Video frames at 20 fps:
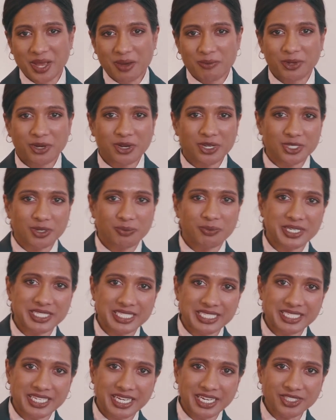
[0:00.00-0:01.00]
because your
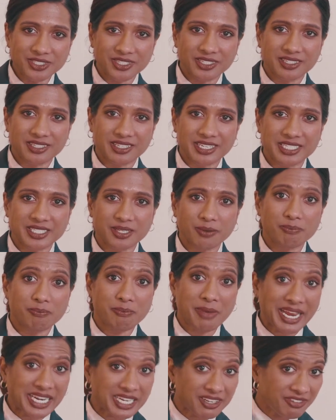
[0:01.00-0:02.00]
presentation is a
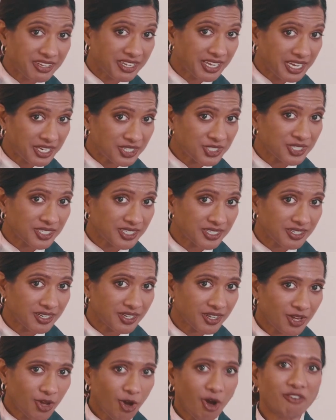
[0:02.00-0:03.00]
magnification
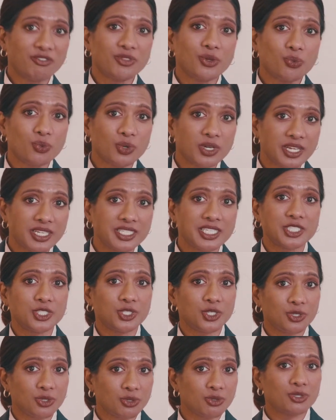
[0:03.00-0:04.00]
of the words
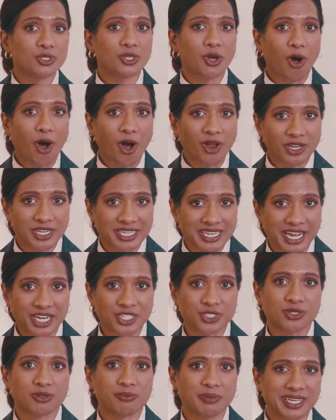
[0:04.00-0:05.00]
that you use on a
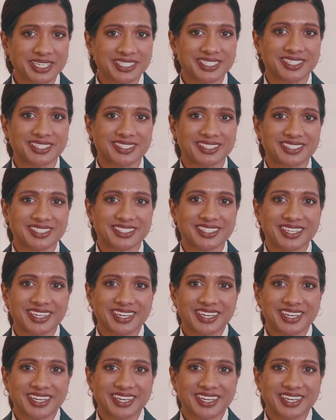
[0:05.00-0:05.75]
natural basis.